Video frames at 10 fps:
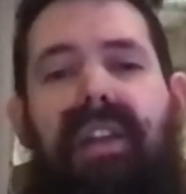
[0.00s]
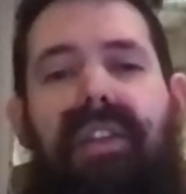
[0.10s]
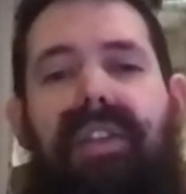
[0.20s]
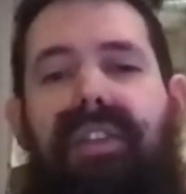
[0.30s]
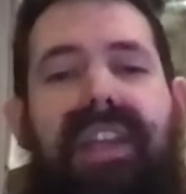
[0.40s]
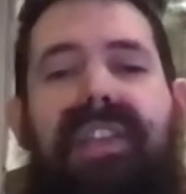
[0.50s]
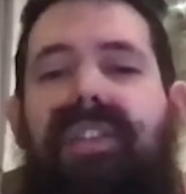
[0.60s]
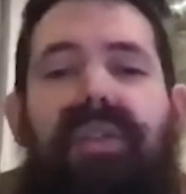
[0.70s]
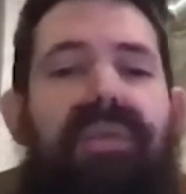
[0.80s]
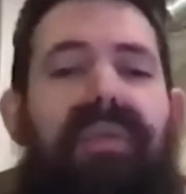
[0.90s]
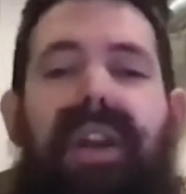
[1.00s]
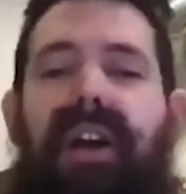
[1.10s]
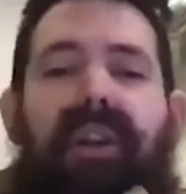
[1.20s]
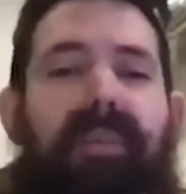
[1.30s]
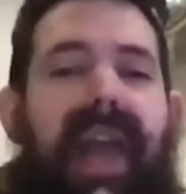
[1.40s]
This is a
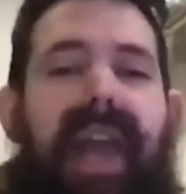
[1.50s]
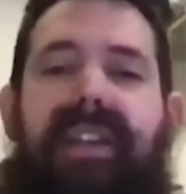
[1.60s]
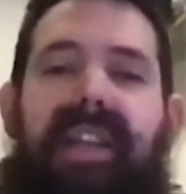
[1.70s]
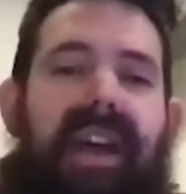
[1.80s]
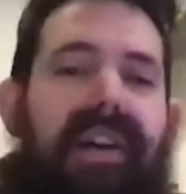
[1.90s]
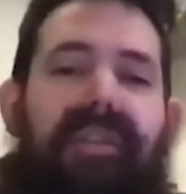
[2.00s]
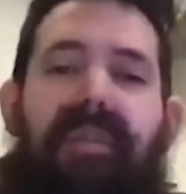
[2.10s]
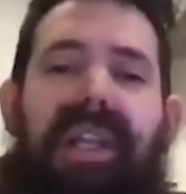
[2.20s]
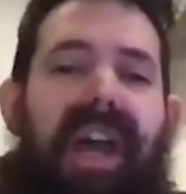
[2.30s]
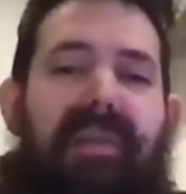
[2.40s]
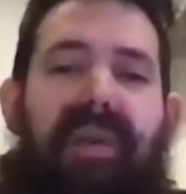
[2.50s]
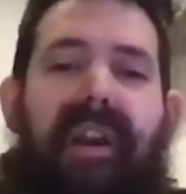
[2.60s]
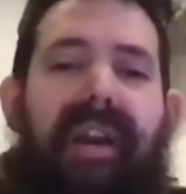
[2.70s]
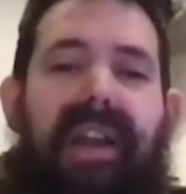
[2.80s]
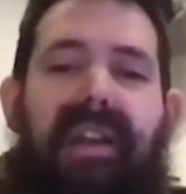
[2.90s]
real pain to cut from a
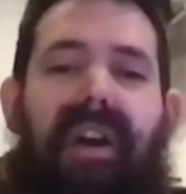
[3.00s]
library.